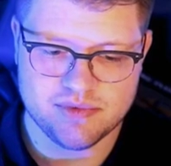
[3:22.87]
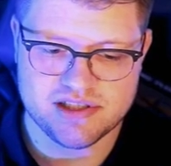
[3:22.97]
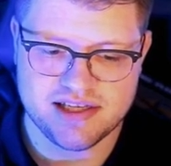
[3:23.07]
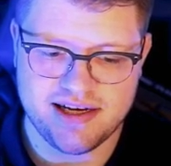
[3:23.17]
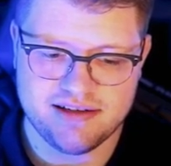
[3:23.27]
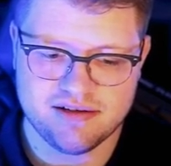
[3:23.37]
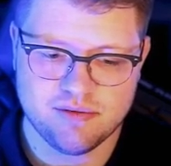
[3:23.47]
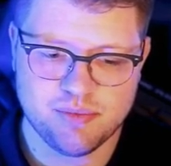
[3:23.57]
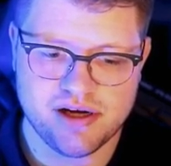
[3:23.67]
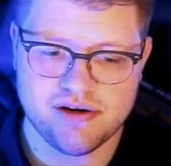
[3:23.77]
side
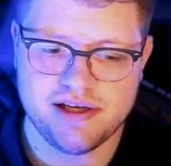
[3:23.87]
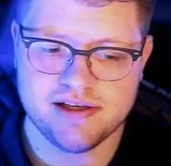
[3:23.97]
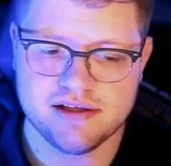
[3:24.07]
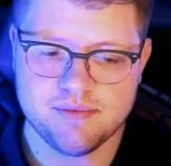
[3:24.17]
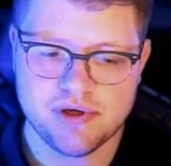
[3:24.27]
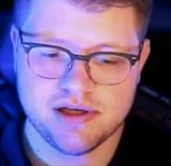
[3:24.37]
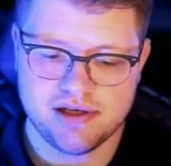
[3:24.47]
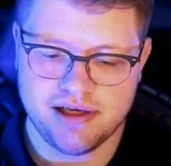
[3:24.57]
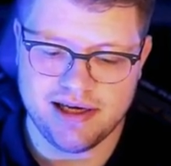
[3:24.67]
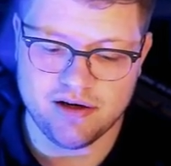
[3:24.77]
bar here
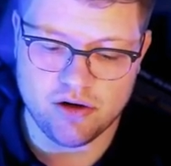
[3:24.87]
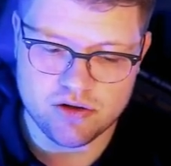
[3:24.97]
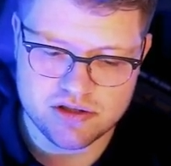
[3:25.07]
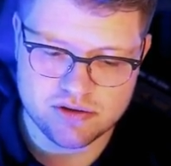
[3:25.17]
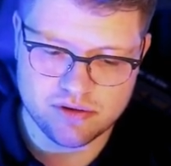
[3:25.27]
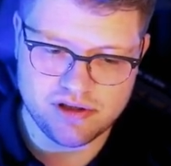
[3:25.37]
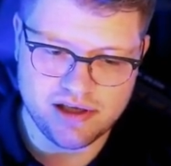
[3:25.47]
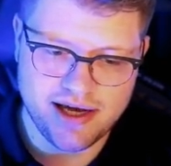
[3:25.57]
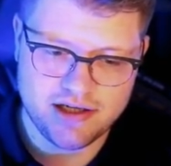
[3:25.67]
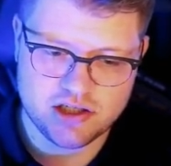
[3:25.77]
and also
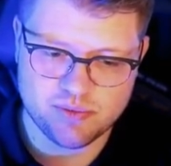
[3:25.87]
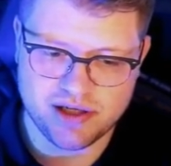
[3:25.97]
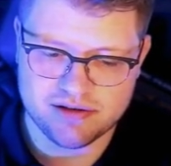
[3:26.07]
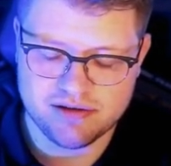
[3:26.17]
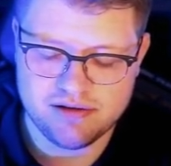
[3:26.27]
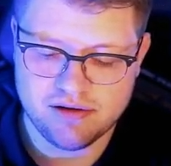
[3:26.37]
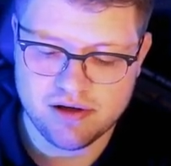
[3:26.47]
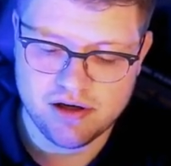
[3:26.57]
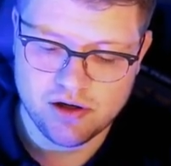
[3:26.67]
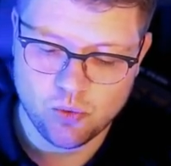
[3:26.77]
the action button,
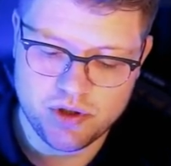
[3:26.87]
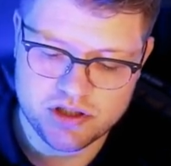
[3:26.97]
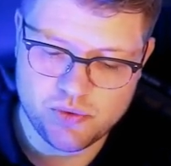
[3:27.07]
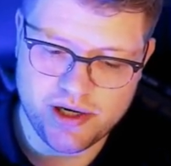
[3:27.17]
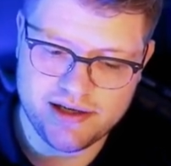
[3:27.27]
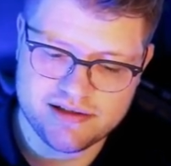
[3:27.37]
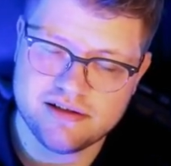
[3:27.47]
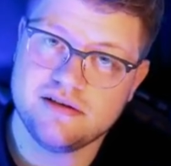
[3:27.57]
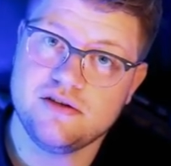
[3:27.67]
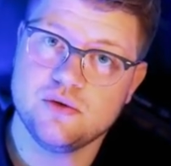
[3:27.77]
which creates
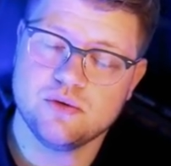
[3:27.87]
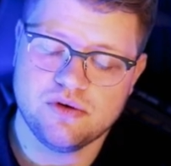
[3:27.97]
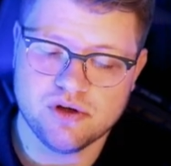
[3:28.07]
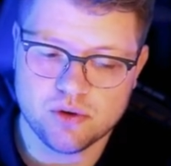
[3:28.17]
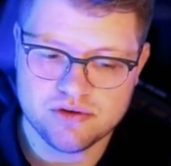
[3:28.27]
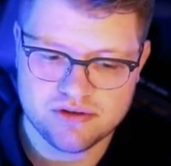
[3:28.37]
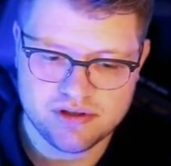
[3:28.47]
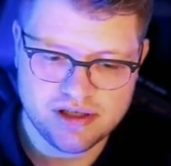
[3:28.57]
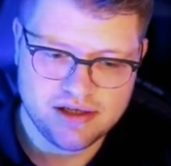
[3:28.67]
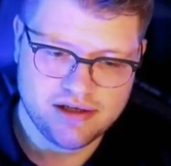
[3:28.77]
a new node.
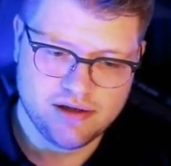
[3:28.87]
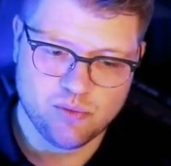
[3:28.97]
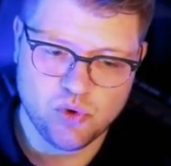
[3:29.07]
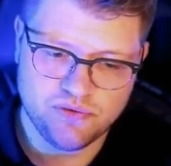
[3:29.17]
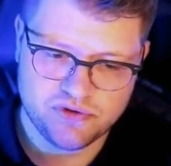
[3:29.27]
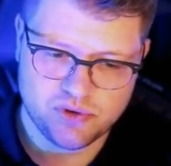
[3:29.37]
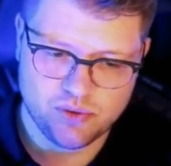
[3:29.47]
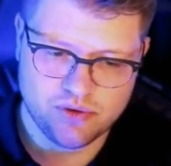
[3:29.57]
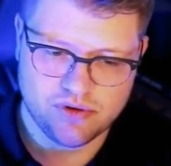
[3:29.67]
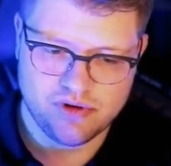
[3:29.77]
Move
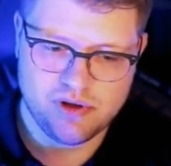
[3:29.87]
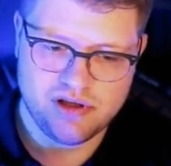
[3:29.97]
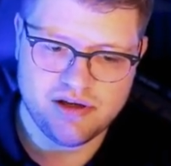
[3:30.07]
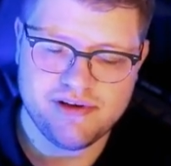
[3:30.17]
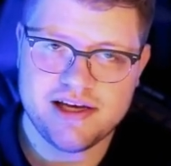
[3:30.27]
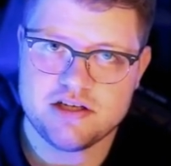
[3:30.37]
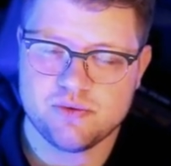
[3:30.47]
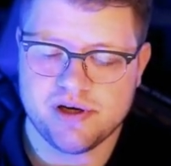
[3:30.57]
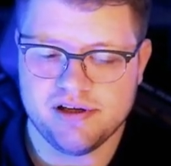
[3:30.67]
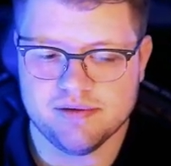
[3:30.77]
to the
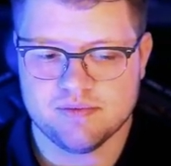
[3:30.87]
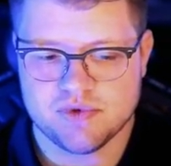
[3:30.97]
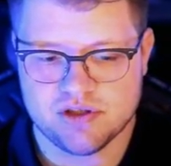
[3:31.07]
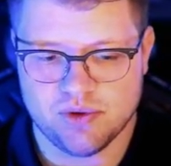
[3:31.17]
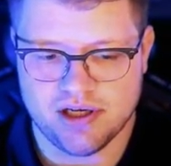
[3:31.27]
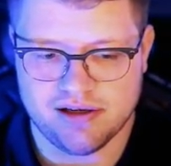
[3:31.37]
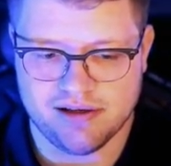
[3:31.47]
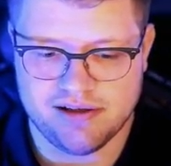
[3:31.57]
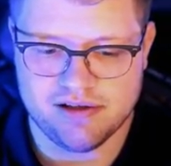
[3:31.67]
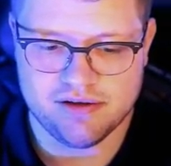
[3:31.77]
navigation rail here. So when I
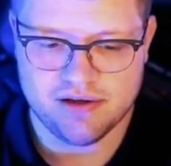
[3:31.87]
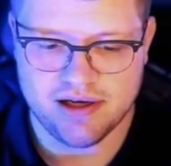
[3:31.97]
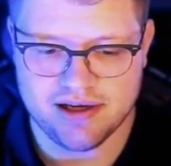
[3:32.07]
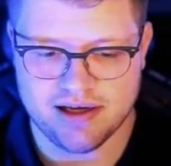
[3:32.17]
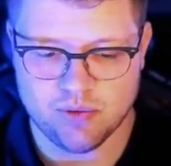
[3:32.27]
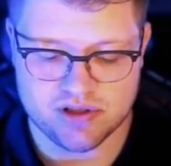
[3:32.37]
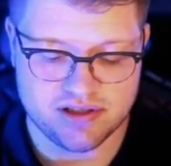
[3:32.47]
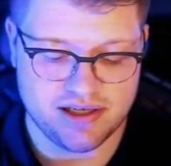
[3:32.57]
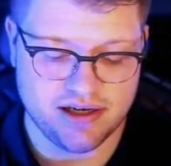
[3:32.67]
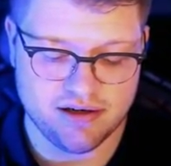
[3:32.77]
click here, I can
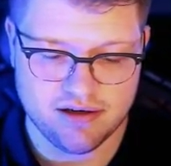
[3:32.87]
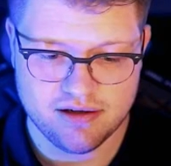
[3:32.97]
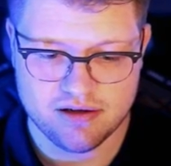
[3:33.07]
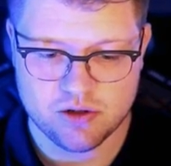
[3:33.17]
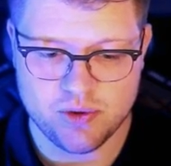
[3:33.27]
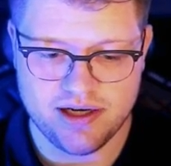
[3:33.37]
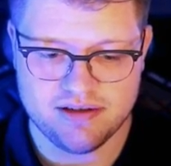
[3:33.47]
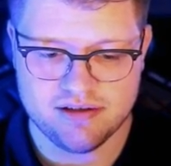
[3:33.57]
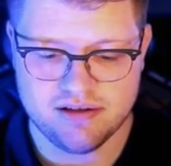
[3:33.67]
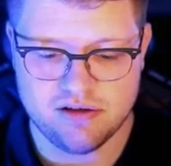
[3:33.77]
once again
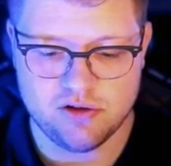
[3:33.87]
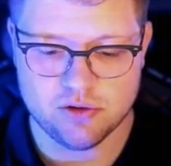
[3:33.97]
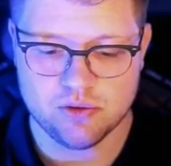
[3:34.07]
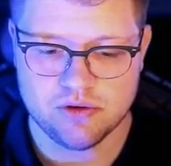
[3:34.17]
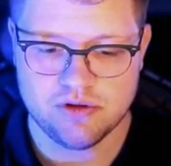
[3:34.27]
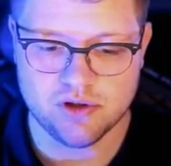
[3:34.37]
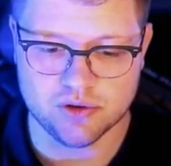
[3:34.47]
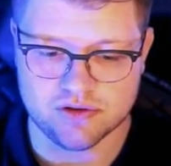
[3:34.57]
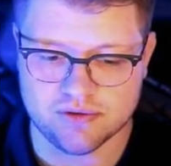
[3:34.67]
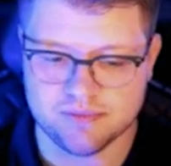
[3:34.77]
create a new
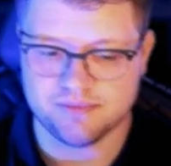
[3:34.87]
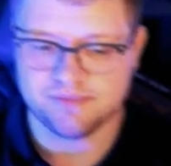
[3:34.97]
node.